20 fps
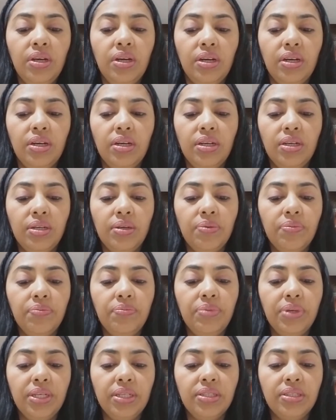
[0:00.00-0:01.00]

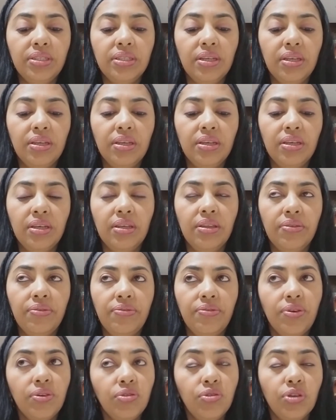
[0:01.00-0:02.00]
But
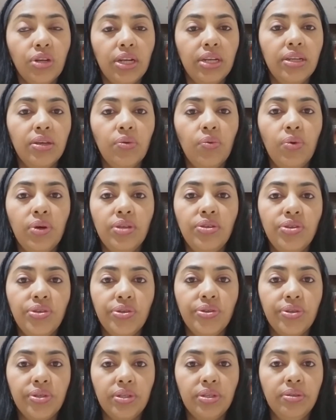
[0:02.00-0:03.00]
fortunately, 1
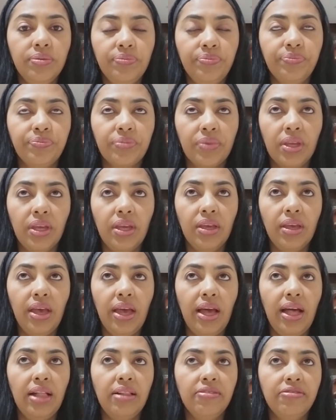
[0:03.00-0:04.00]
year and a
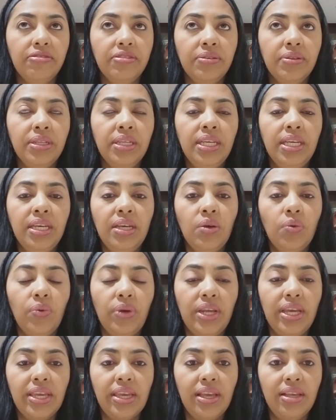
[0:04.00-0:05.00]
half, what
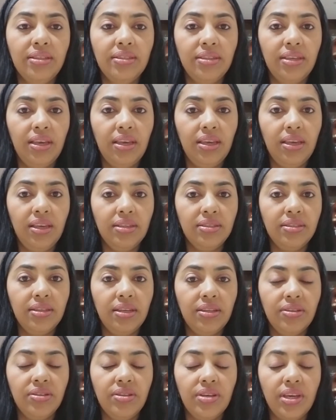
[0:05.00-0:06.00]
I can say is
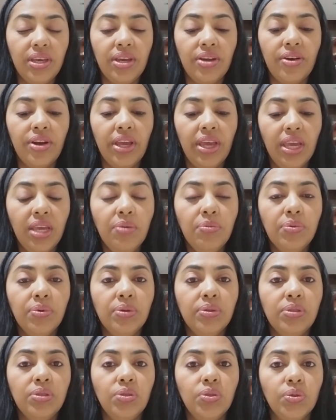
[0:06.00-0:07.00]
that they are
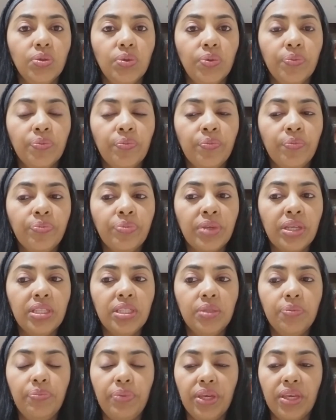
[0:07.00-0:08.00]
able to
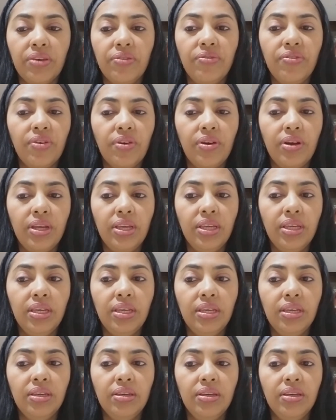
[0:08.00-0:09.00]
speak
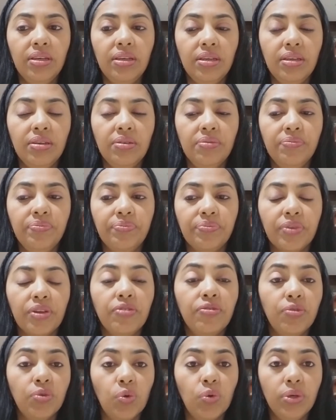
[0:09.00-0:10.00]
very
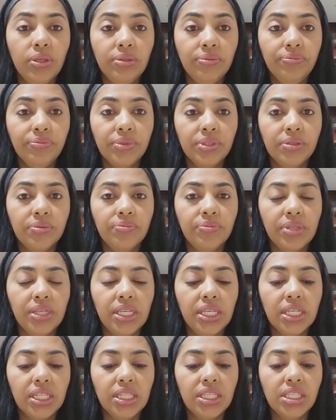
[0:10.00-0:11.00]
fluent
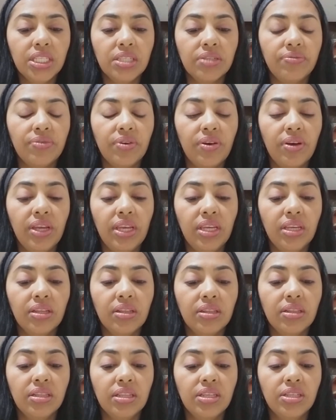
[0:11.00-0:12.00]
English, very
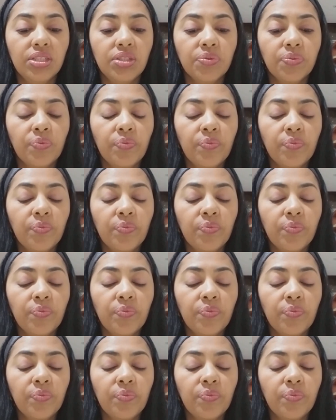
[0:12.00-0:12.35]
English.